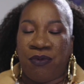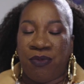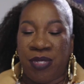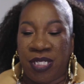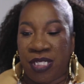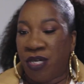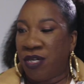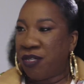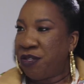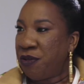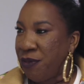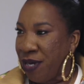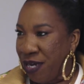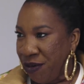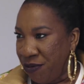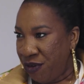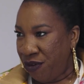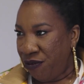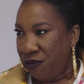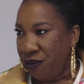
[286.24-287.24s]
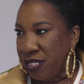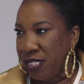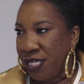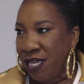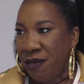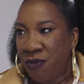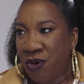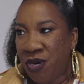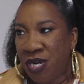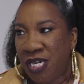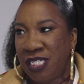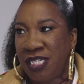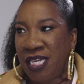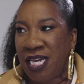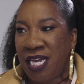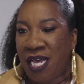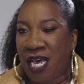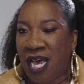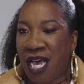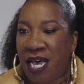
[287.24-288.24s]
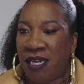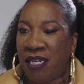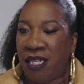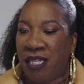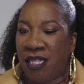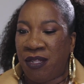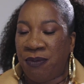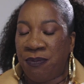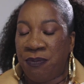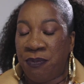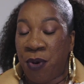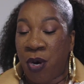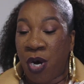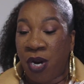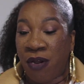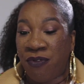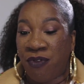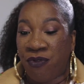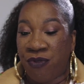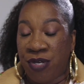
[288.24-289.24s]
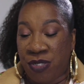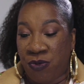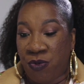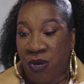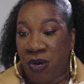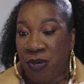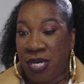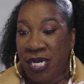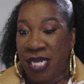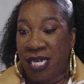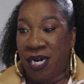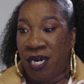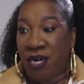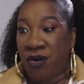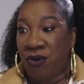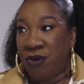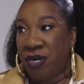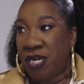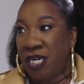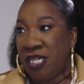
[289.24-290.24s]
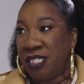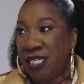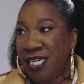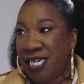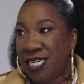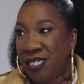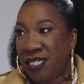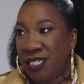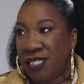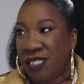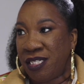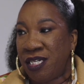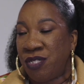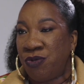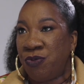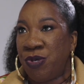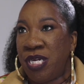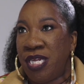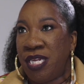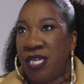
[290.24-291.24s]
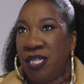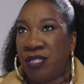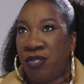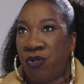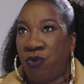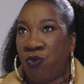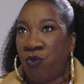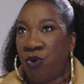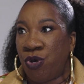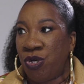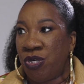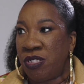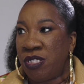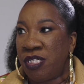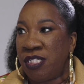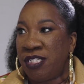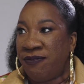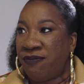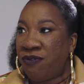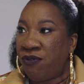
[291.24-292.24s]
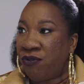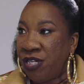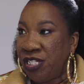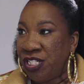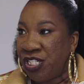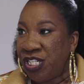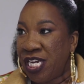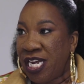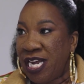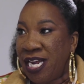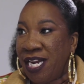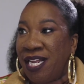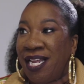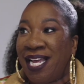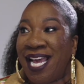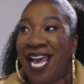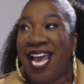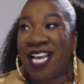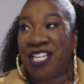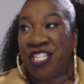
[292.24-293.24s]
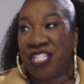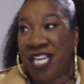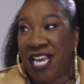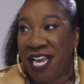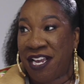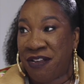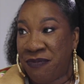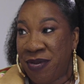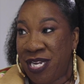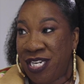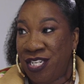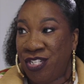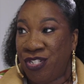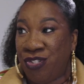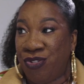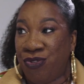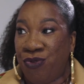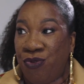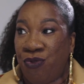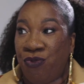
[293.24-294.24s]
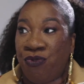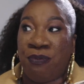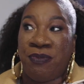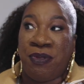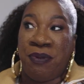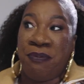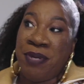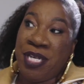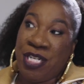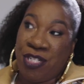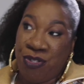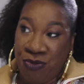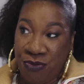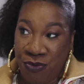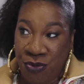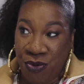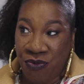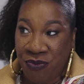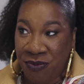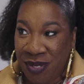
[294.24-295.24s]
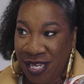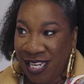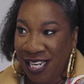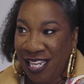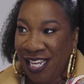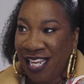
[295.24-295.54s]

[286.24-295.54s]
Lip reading: we talked about when you first came on is that part of the reason why we needed an organization is because we needed the world to differentiate #MeToo from the Metoo movement.